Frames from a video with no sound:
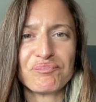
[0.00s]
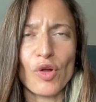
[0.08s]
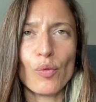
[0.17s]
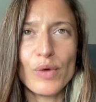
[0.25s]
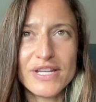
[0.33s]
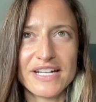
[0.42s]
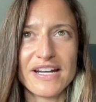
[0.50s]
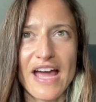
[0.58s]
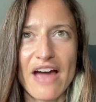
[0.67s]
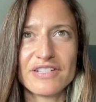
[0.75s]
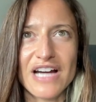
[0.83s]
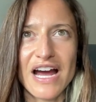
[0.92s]
we didn't
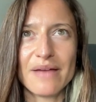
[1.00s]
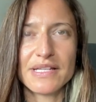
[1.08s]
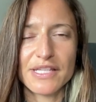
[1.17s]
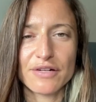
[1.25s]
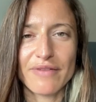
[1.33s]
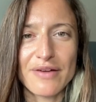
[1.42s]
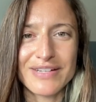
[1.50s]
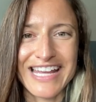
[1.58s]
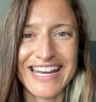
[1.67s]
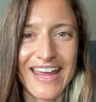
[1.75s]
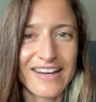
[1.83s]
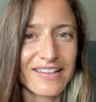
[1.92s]
have time to sit around
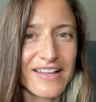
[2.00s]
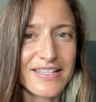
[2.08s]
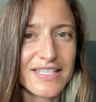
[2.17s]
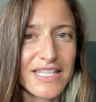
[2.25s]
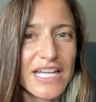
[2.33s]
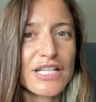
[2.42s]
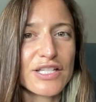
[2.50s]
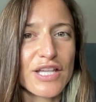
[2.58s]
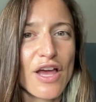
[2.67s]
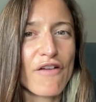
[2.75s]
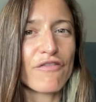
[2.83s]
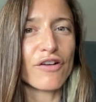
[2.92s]
and analyze things
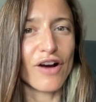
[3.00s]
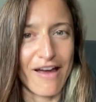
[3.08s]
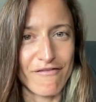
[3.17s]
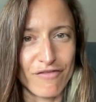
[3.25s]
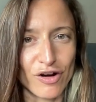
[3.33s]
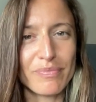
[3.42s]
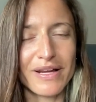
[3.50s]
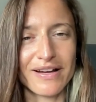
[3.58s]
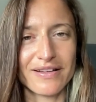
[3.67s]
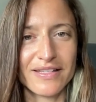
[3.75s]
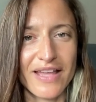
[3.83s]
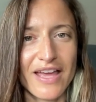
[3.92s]
forever
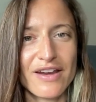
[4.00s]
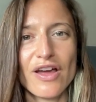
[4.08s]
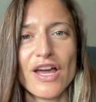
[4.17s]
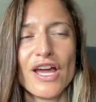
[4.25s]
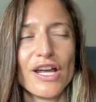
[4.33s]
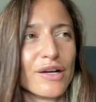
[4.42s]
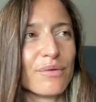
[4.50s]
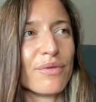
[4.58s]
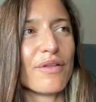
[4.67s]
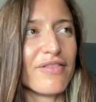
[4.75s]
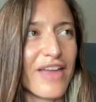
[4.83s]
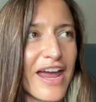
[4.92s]
because then,
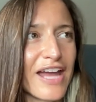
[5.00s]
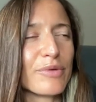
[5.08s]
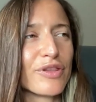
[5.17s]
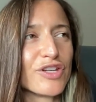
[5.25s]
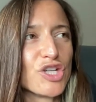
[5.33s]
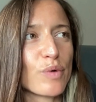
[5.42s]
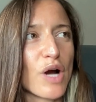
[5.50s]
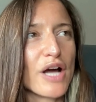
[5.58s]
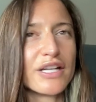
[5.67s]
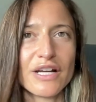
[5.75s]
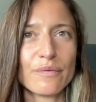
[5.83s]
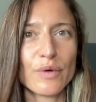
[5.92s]
the animal that you were
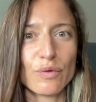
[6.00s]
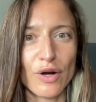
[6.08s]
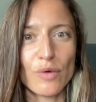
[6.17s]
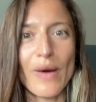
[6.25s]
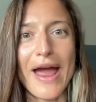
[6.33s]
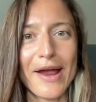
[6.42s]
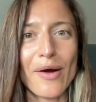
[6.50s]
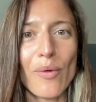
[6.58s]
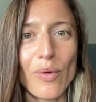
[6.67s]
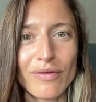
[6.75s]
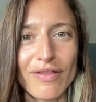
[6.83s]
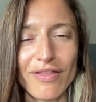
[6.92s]
hunting would run away,
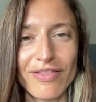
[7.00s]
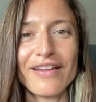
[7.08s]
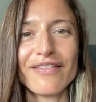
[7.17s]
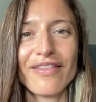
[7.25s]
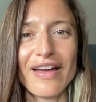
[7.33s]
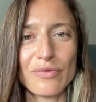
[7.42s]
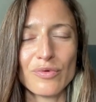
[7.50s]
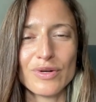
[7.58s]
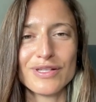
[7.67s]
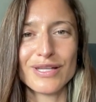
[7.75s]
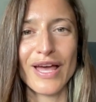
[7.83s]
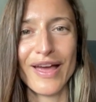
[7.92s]
or the thing that
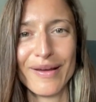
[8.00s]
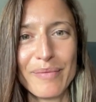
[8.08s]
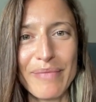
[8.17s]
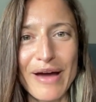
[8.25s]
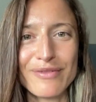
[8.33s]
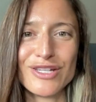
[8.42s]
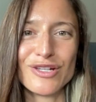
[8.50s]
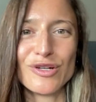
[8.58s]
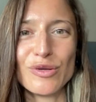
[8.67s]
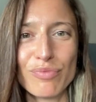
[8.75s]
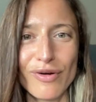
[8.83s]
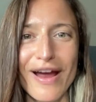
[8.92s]
was about
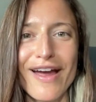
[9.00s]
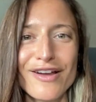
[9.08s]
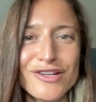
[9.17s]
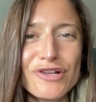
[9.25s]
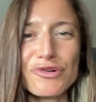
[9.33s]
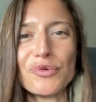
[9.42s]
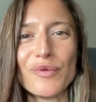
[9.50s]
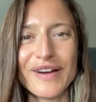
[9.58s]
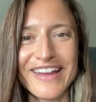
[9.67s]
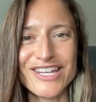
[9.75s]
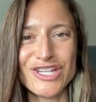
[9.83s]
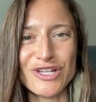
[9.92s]
to prey on you would
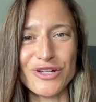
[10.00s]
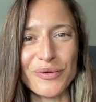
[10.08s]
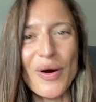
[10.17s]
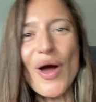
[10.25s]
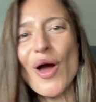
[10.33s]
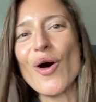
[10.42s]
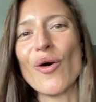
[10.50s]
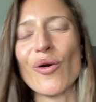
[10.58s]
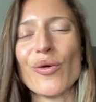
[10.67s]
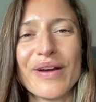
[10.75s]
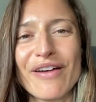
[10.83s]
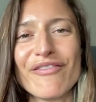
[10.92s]
get you,
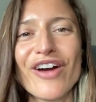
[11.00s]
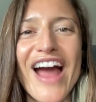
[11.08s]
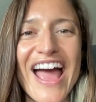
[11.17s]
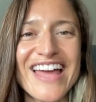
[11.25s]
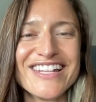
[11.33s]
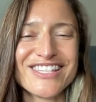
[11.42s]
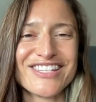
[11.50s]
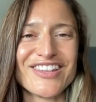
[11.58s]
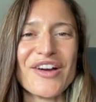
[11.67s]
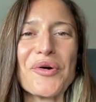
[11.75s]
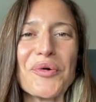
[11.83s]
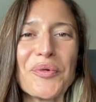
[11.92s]
or whatever. And
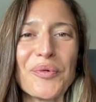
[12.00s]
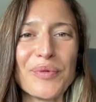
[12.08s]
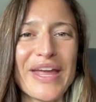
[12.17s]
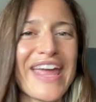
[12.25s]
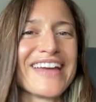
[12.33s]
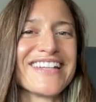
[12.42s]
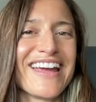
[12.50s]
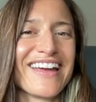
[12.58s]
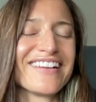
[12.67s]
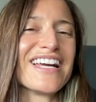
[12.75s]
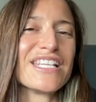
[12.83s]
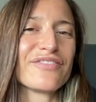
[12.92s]
so we can't
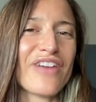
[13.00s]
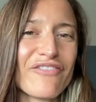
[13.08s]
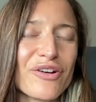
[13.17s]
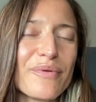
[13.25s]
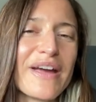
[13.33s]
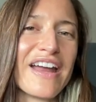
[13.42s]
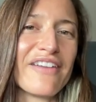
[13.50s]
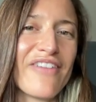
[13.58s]
analyze forever. We kind of